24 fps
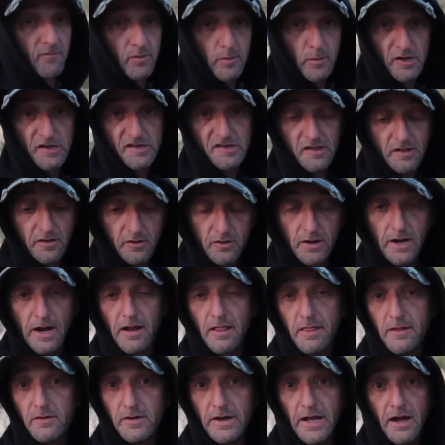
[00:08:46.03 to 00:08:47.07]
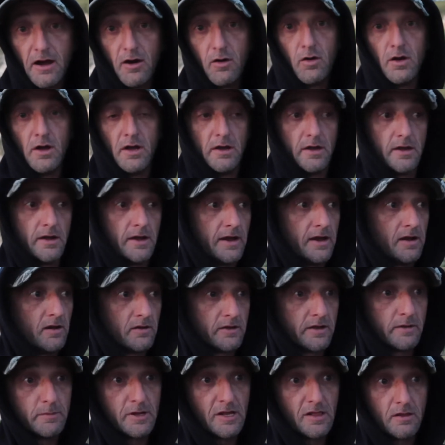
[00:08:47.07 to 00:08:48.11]
everybody's clearing out of there now, and
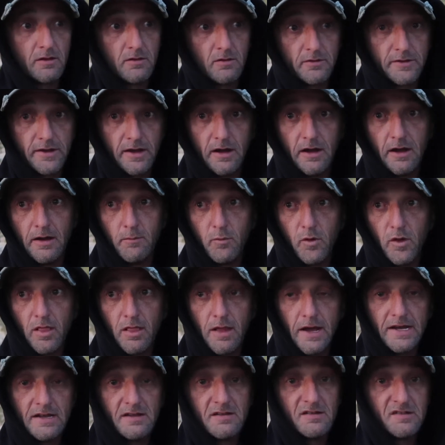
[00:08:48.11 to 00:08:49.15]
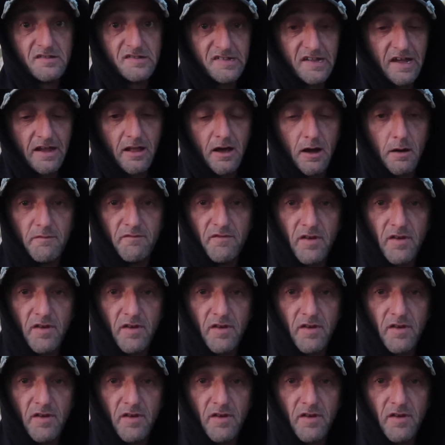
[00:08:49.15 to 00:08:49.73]
it'll give me a little time with light to set up,